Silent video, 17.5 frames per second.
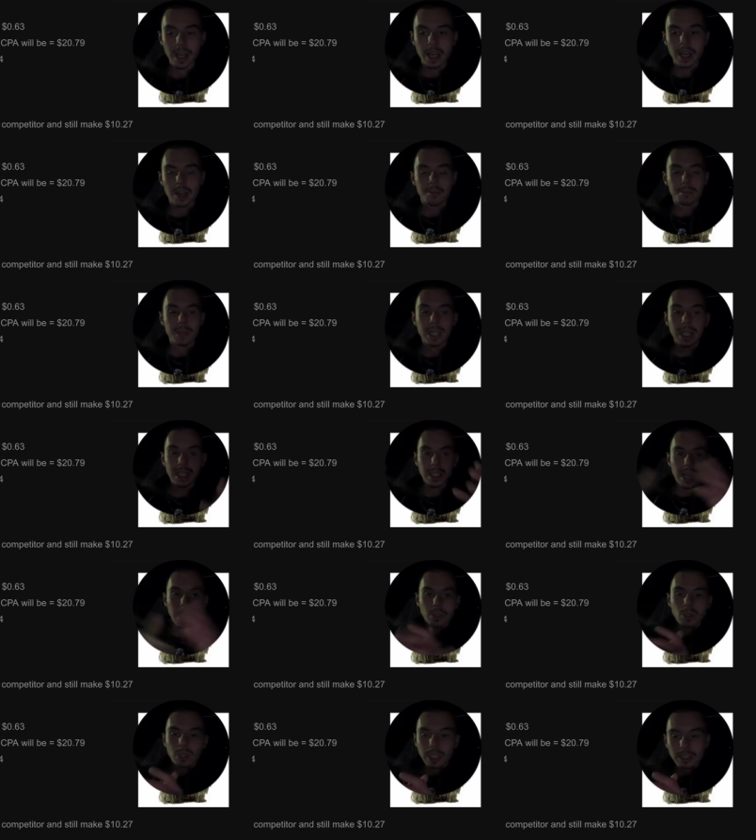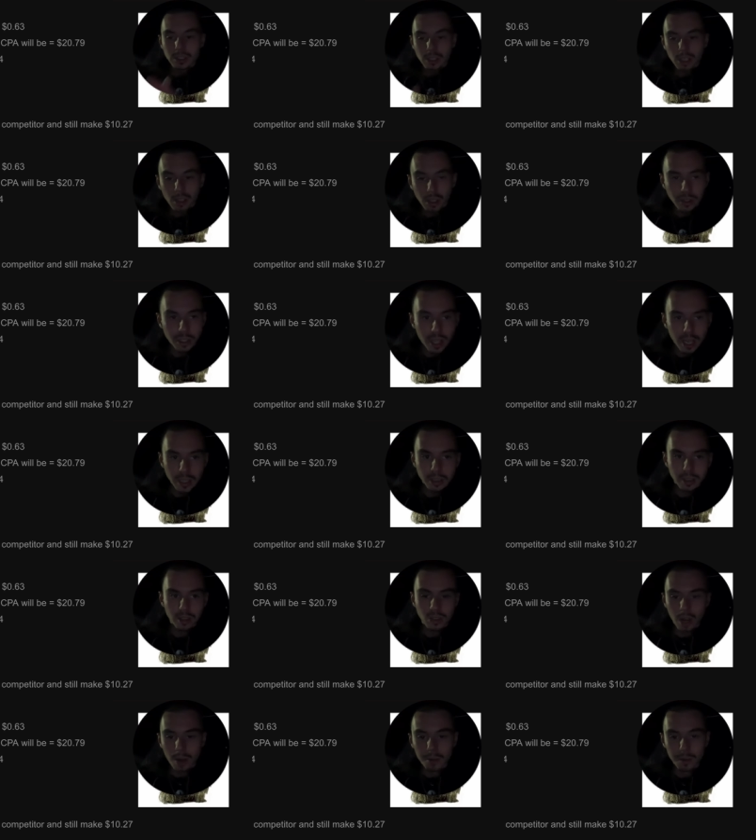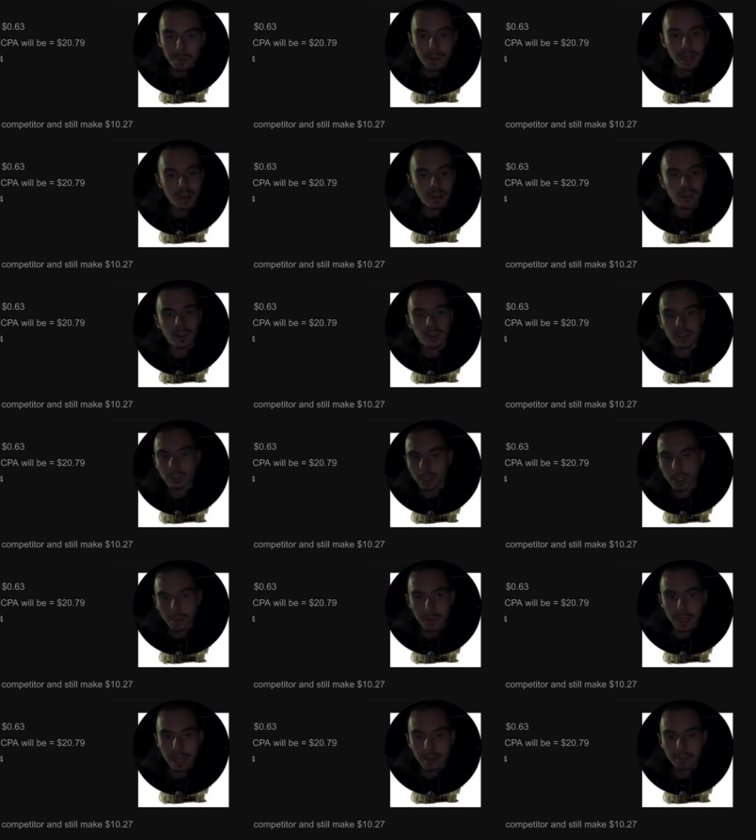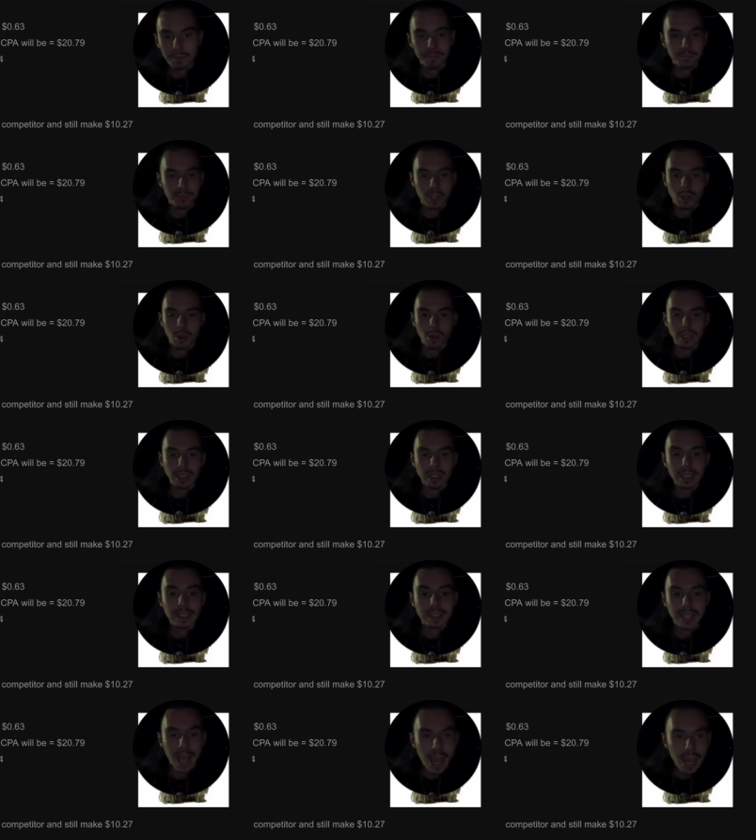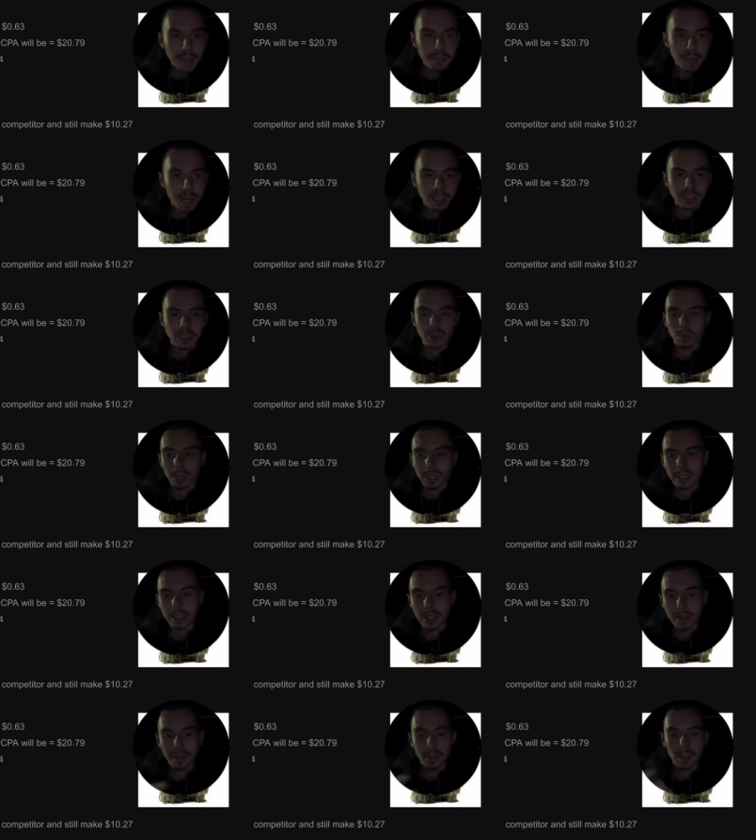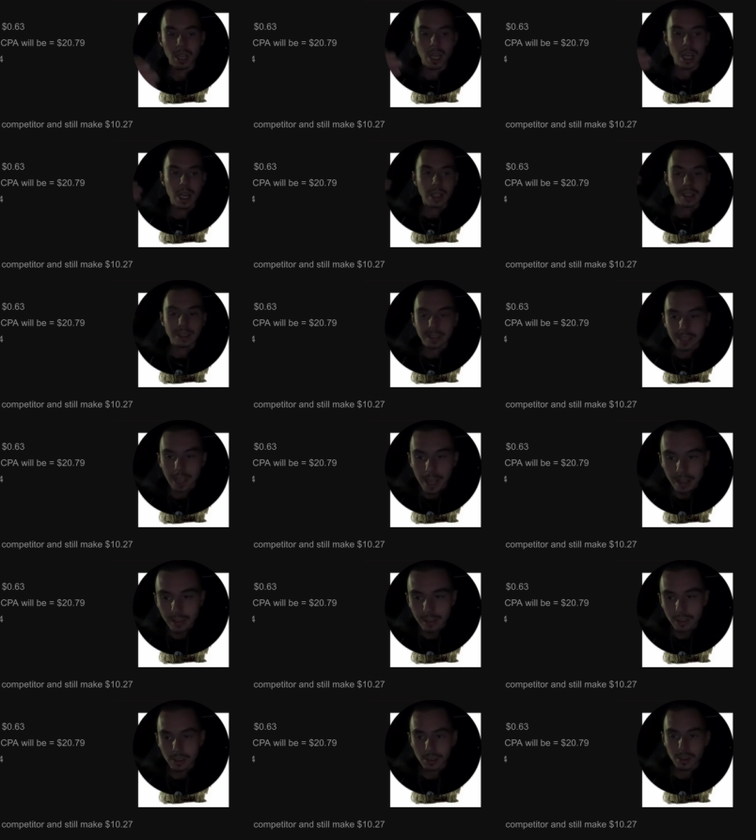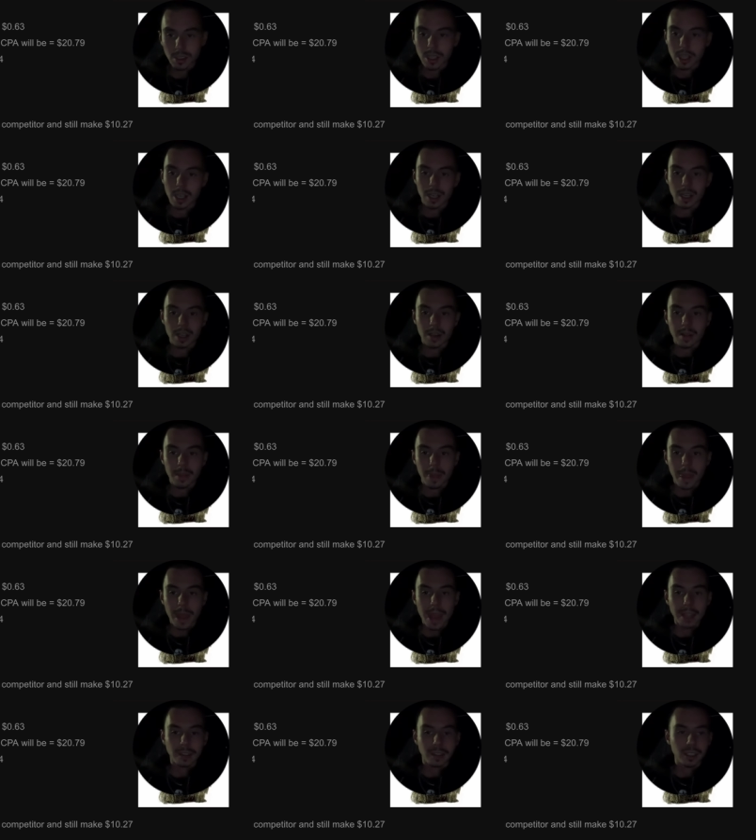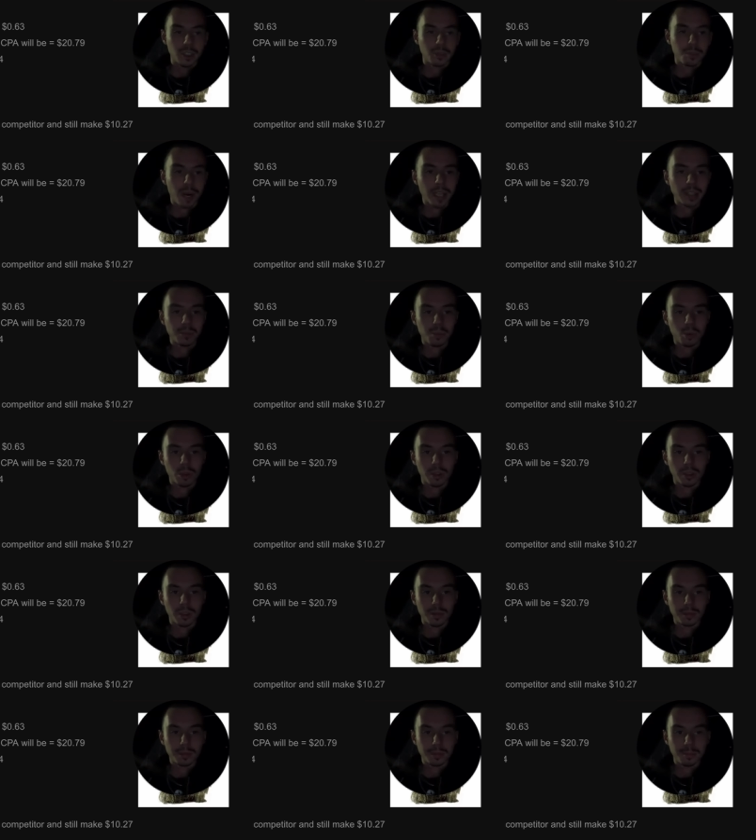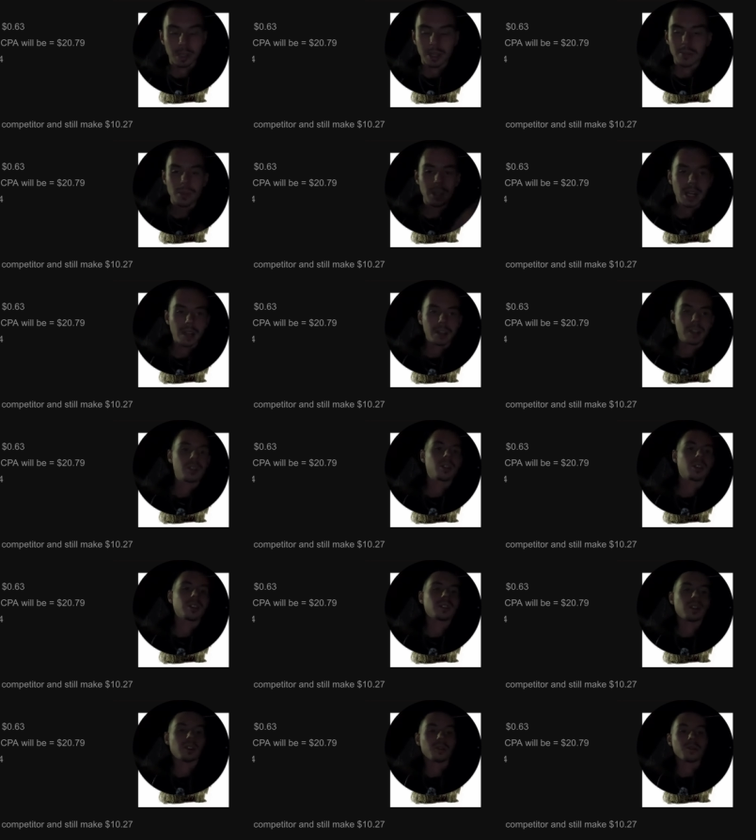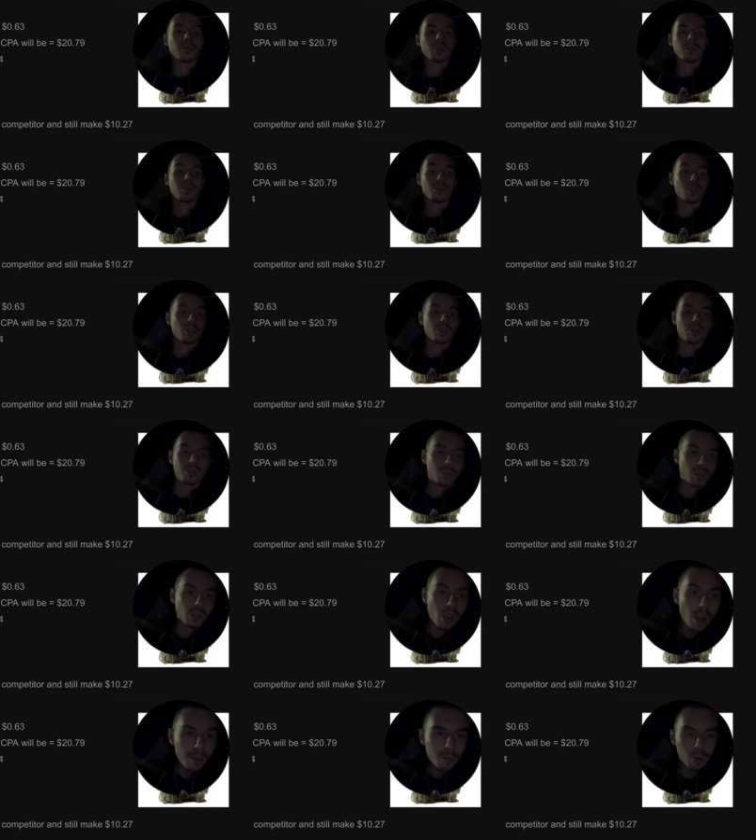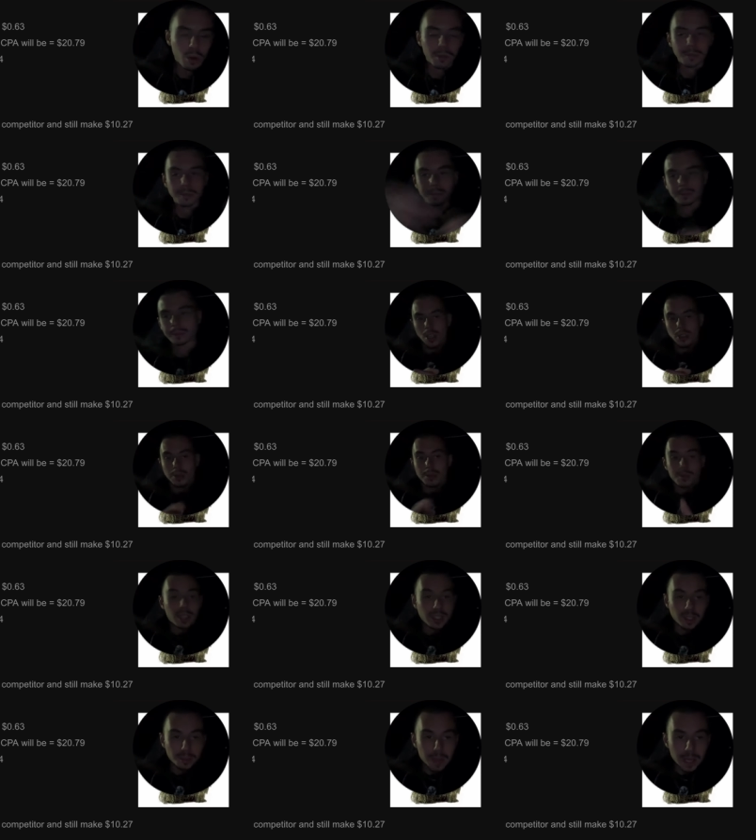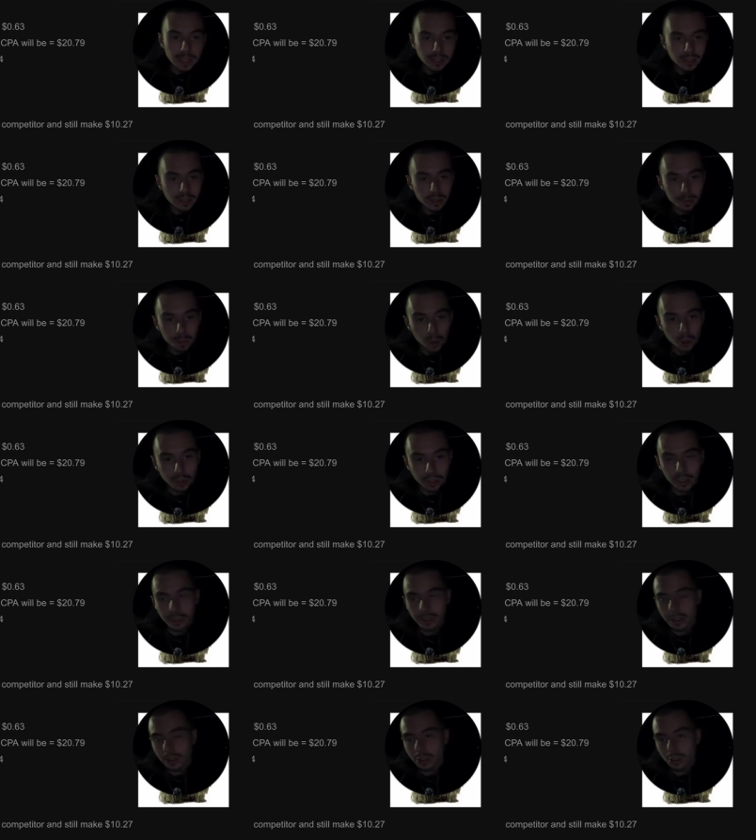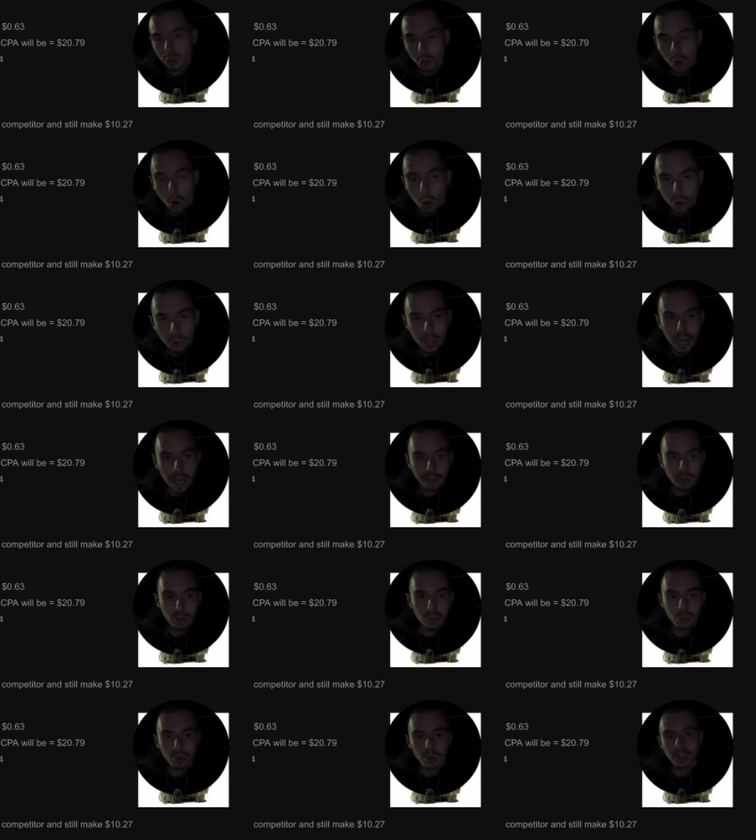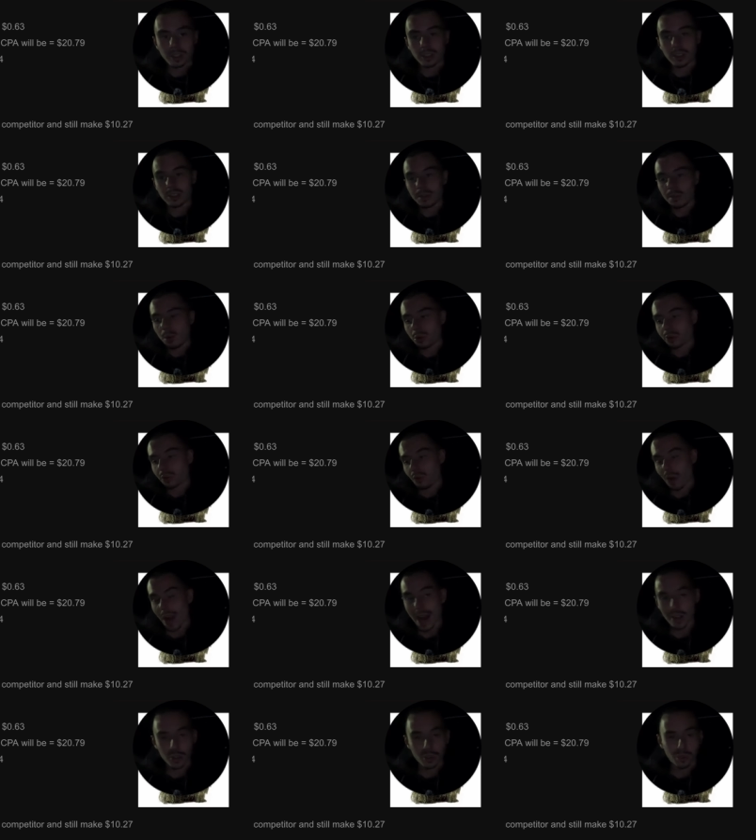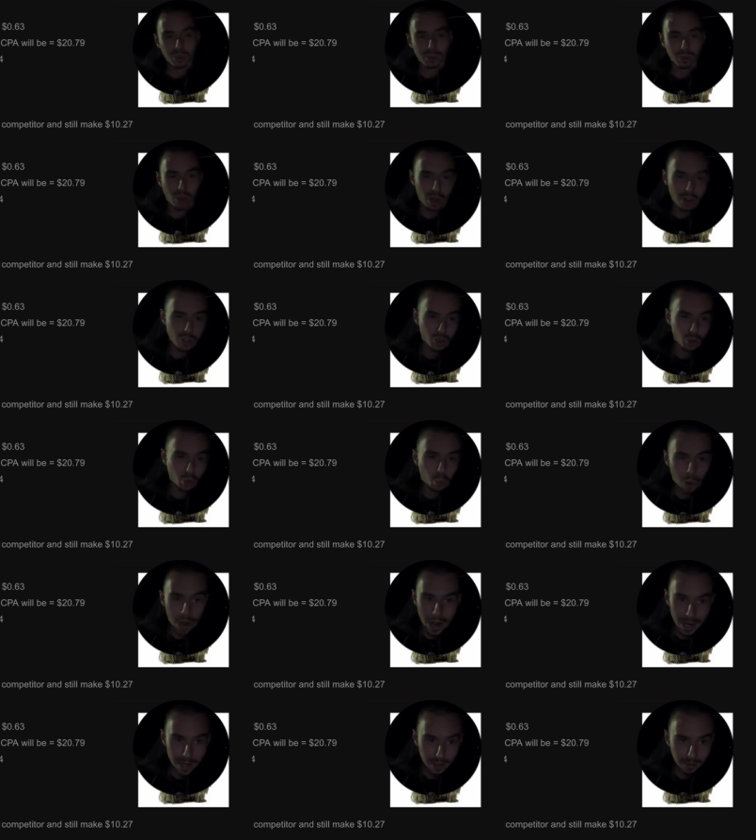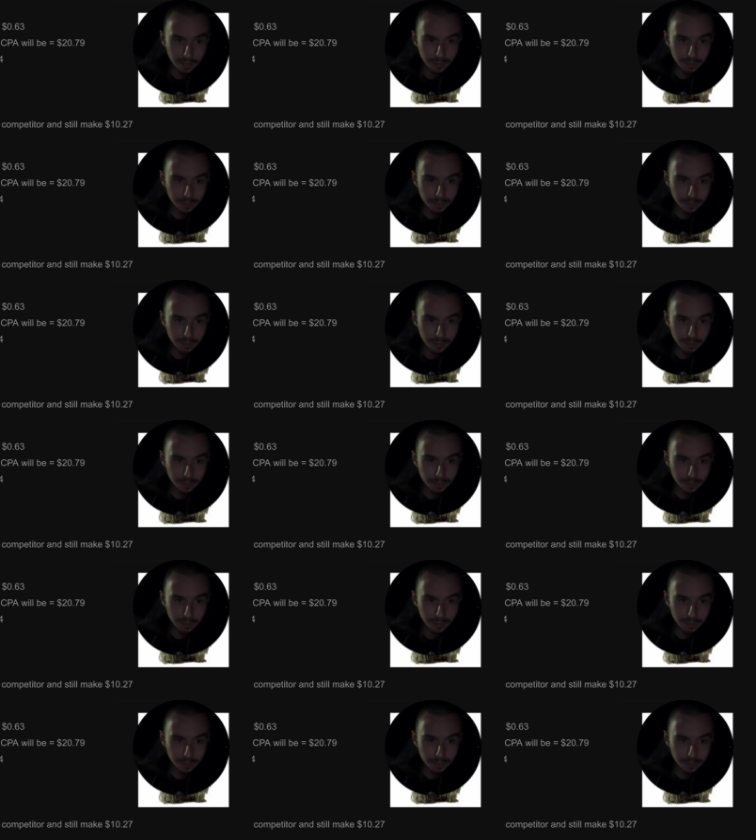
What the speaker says: Meaning that you can still undercut the top competitor and still make, at least $10.27 at this price point. But in reality, you could sell it for a lot more. This is basically the process. This is all you have to do. This is the most rational and logical way